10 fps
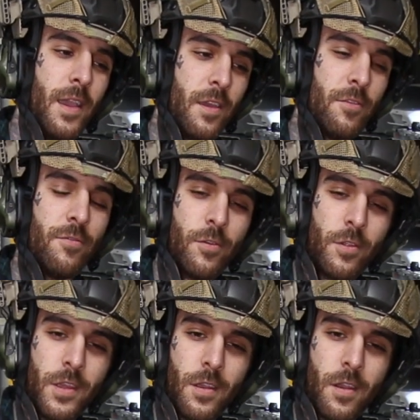and
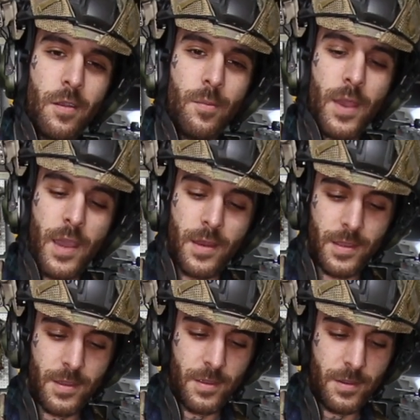fully
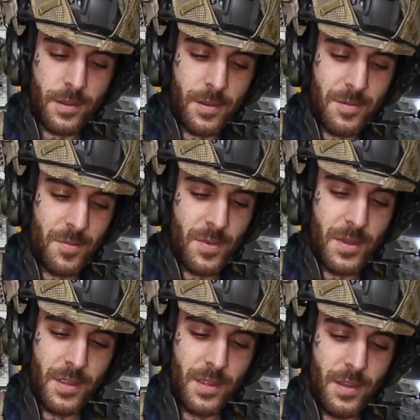automatic
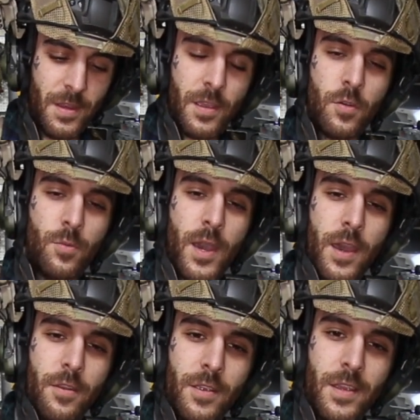nickel
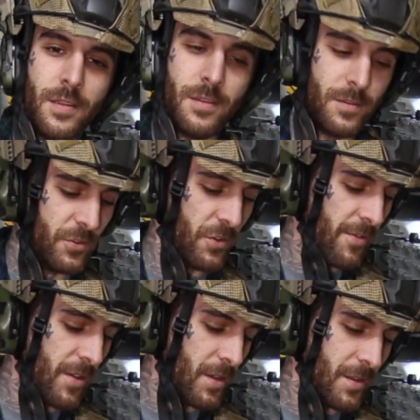battery
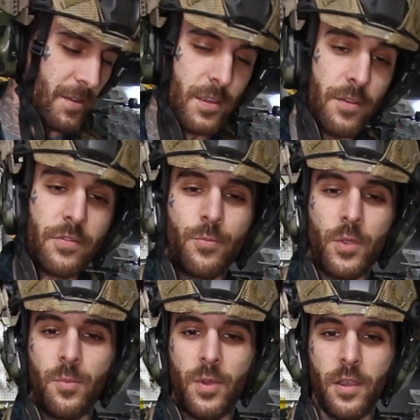driven instead of
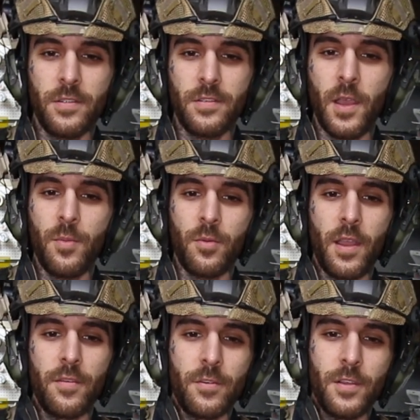spring powered sniper
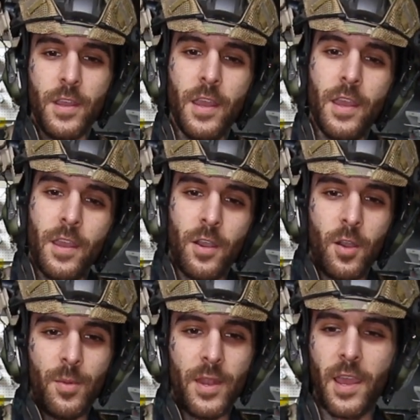rifle.
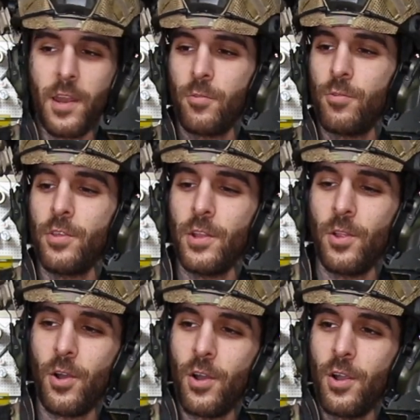It had a really
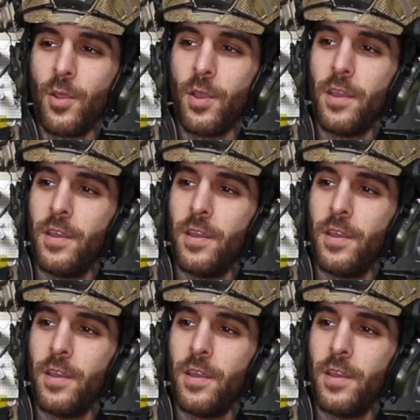long